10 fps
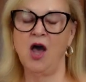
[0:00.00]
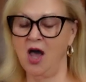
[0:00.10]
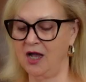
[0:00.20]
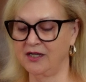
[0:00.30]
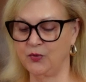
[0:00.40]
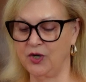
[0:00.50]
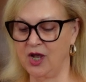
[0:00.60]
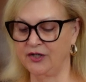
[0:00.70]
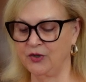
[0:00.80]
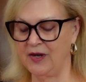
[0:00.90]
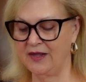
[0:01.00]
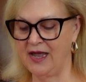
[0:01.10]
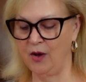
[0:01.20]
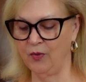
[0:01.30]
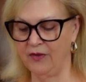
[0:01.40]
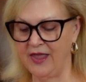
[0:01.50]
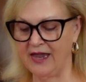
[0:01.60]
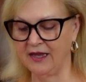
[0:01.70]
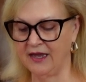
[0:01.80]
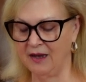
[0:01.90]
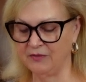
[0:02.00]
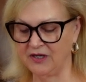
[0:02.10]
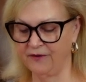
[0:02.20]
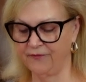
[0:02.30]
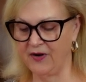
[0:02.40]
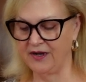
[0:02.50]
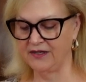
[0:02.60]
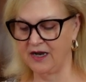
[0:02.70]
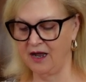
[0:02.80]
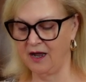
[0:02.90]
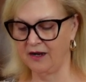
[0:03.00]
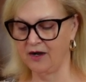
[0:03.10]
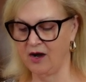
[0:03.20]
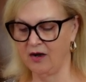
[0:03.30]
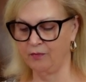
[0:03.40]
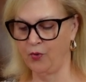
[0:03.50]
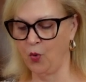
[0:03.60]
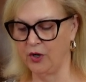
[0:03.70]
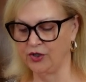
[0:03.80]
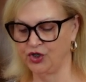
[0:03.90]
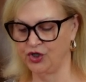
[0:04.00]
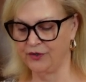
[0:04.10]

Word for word: hawks, we're not doing Yeah, that. not where doing they it. can come to the front on our porch.